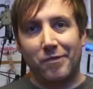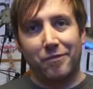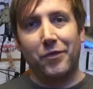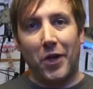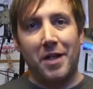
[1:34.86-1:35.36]

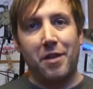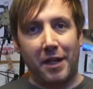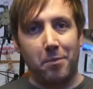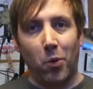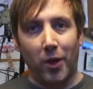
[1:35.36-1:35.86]
for
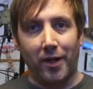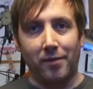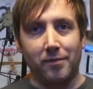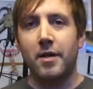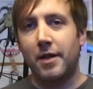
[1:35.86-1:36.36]
anything
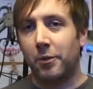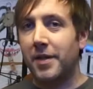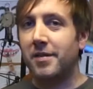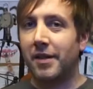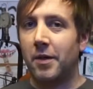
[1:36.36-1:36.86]
important. Now,
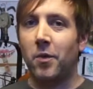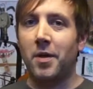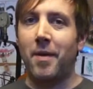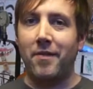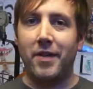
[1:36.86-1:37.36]
recently in
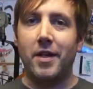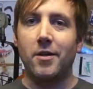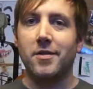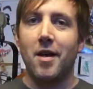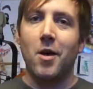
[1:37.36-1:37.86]
one of my
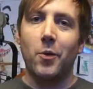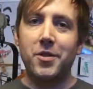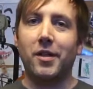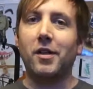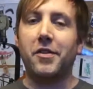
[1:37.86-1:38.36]
videos, we
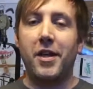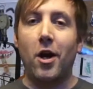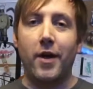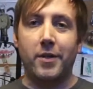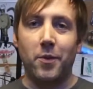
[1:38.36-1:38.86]
took a look at the
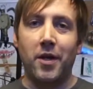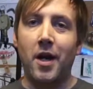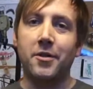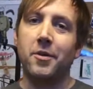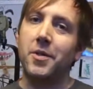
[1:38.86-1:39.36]

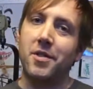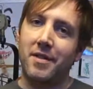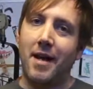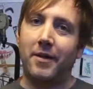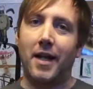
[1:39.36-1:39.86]
RX100, which is
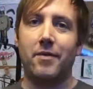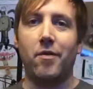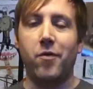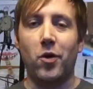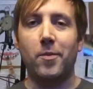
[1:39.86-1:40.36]
now kind of
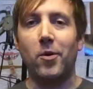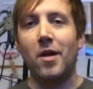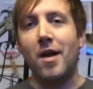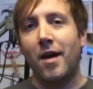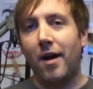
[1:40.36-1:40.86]

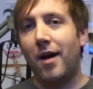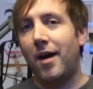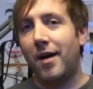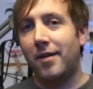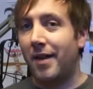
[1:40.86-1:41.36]
affordable.
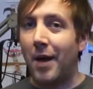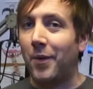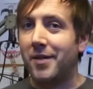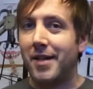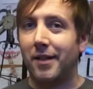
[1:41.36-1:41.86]
I
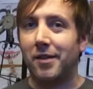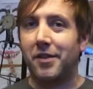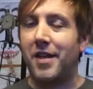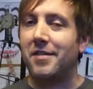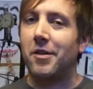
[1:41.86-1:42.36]
want to take a look
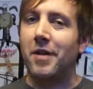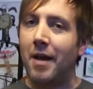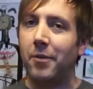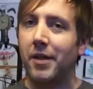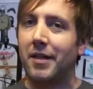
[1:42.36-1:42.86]
at this. They're
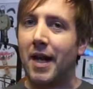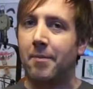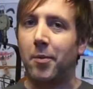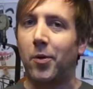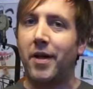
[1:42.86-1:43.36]
not really
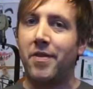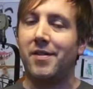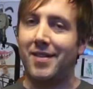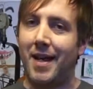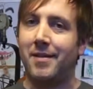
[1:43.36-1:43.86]
comparable in the
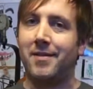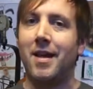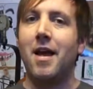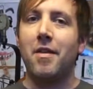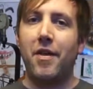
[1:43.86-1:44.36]

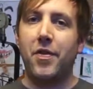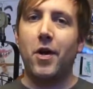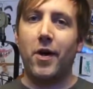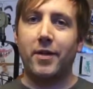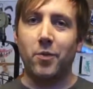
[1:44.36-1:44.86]
sense that the
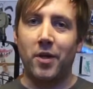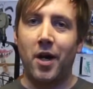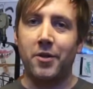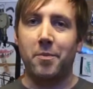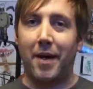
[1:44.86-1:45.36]

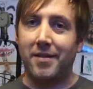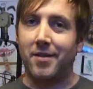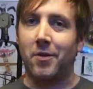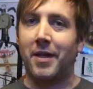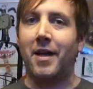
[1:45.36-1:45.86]
RX100 by
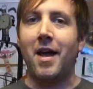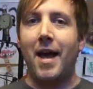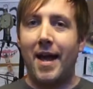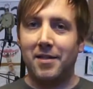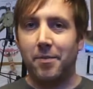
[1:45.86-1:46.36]
Sony
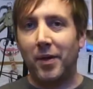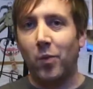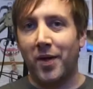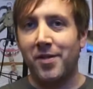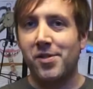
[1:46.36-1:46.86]
has a big
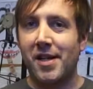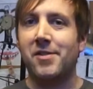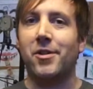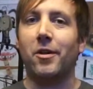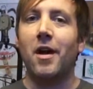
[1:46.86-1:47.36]
1-inch
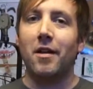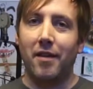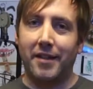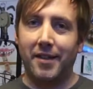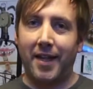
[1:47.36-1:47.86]
sensor
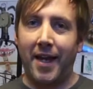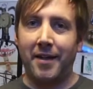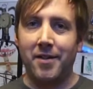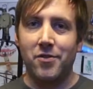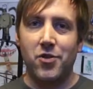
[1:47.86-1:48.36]
like the
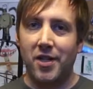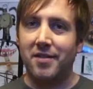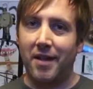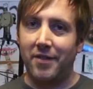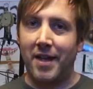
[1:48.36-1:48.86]
Canon
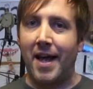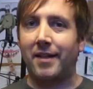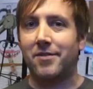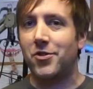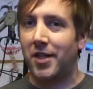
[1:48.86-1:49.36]

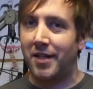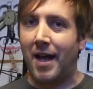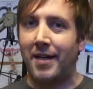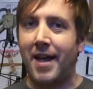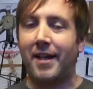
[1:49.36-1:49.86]
G7X,
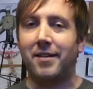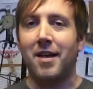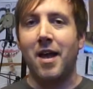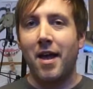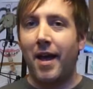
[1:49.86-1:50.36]

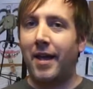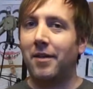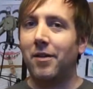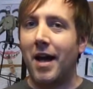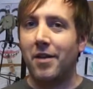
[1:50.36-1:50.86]
G9X, and
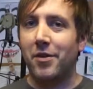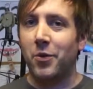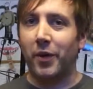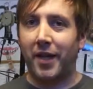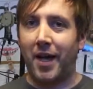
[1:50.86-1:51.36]
a lot of the
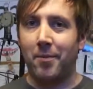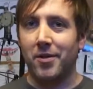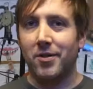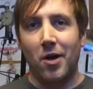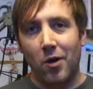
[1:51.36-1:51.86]
newer
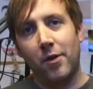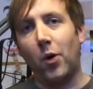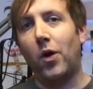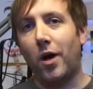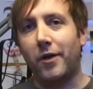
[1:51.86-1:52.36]
cameras, the
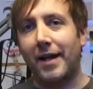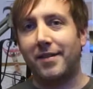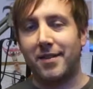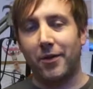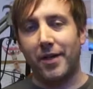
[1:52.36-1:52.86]
whole
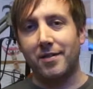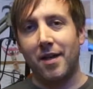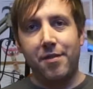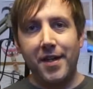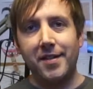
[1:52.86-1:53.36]
RX series.
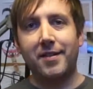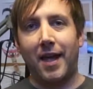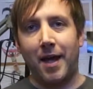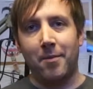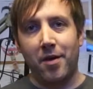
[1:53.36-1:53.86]
This
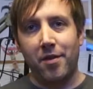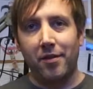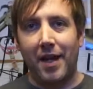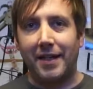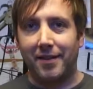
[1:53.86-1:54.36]
camera, the
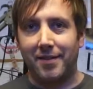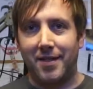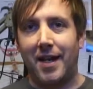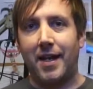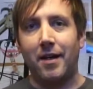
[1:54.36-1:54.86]
Leica
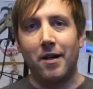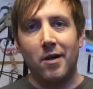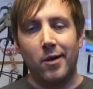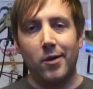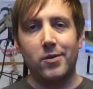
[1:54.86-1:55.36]
C,
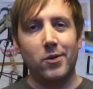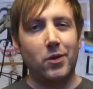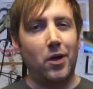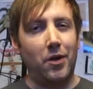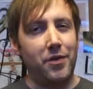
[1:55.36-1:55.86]
also
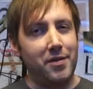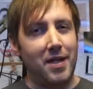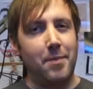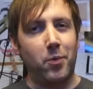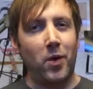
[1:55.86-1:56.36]
called the
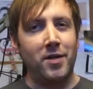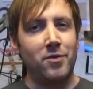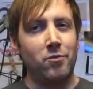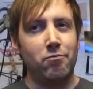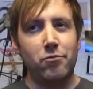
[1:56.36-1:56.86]
Type
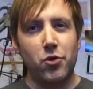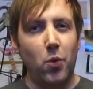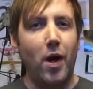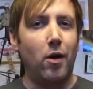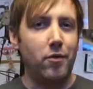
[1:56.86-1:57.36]

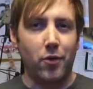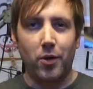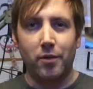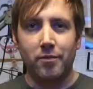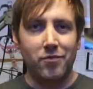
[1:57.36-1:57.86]
112
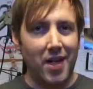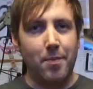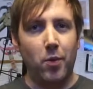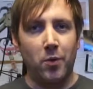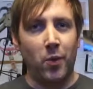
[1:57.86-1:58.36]
or
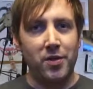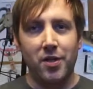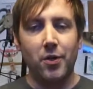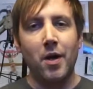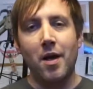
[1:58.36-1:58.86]
Type
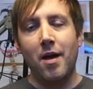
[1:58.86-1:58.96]
112,